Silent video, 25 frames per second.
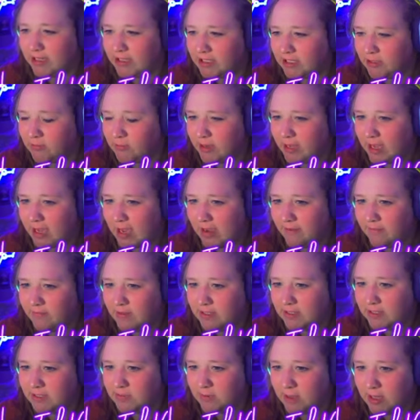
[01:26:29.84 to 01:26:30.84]
Did we have
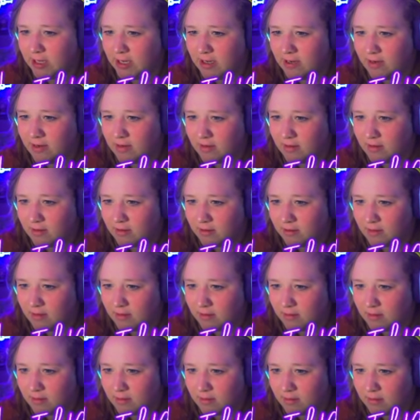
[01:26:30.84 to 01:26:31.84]
this
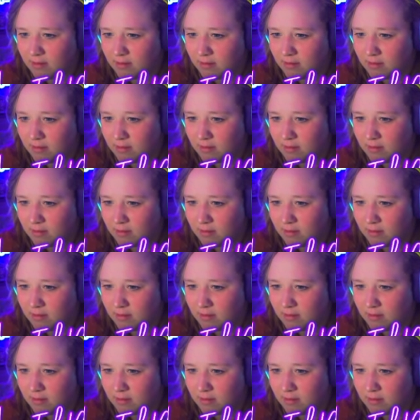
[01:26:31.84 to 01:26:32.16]
one?